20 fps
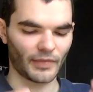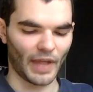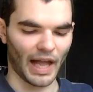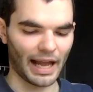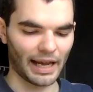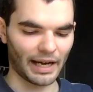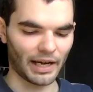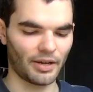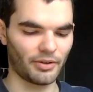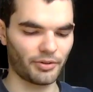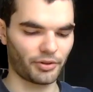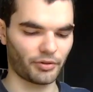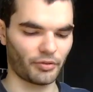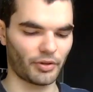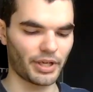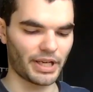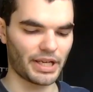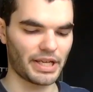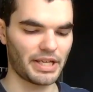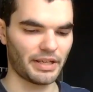Halo
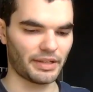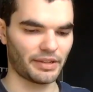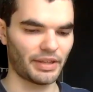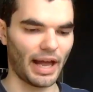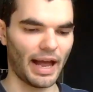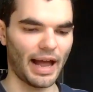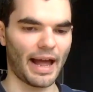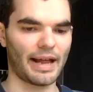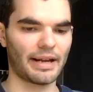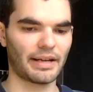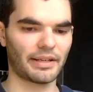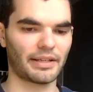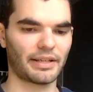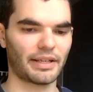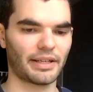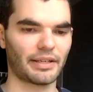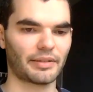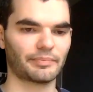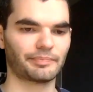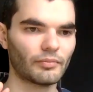3, that
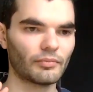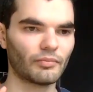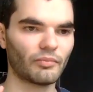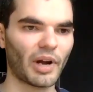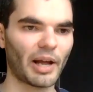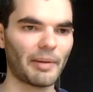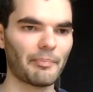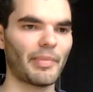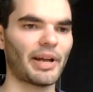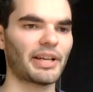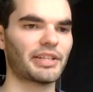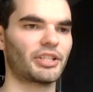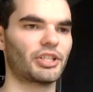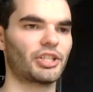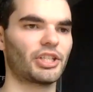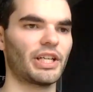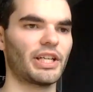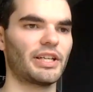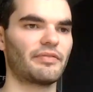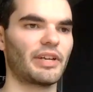ending, when Master
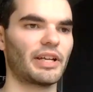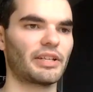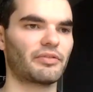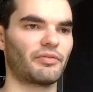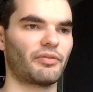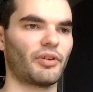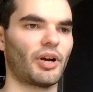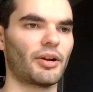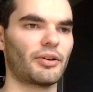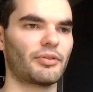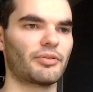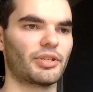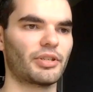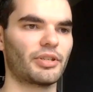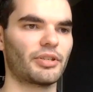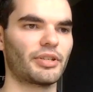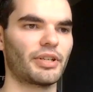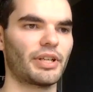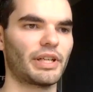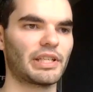Chief gets
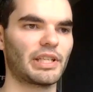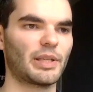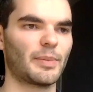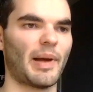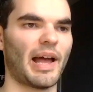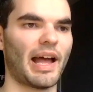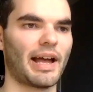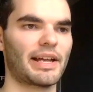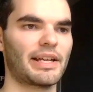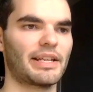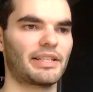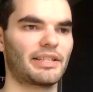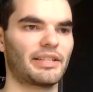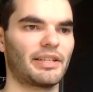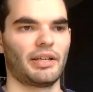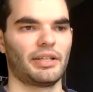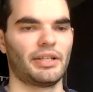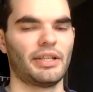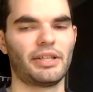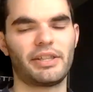frozen in space.
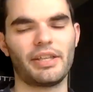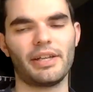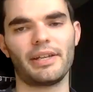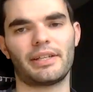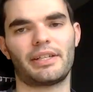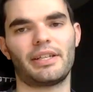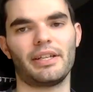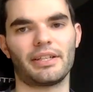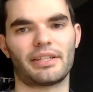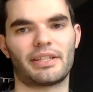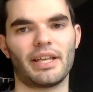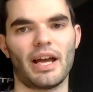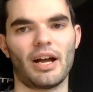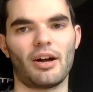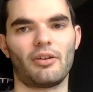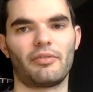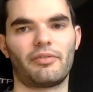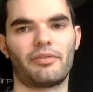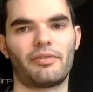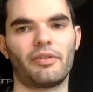You think to
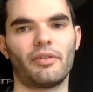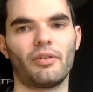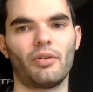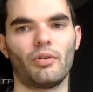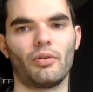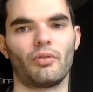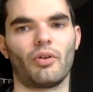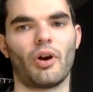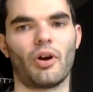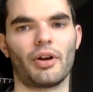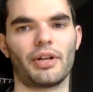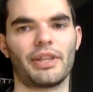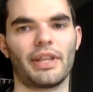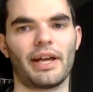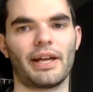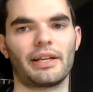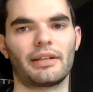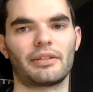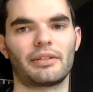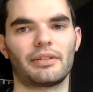yourself, all right,
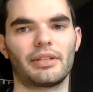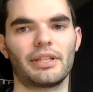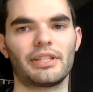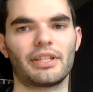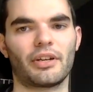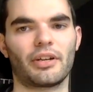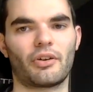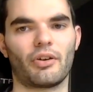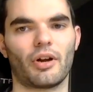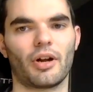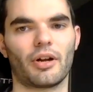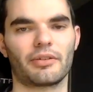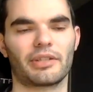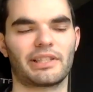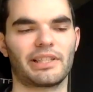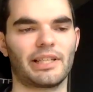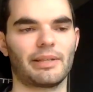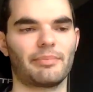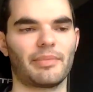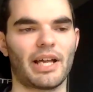then, he's in
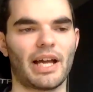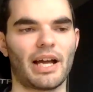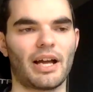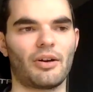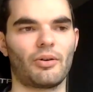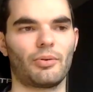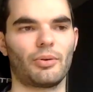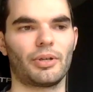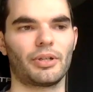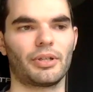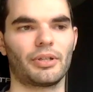cryosleep now.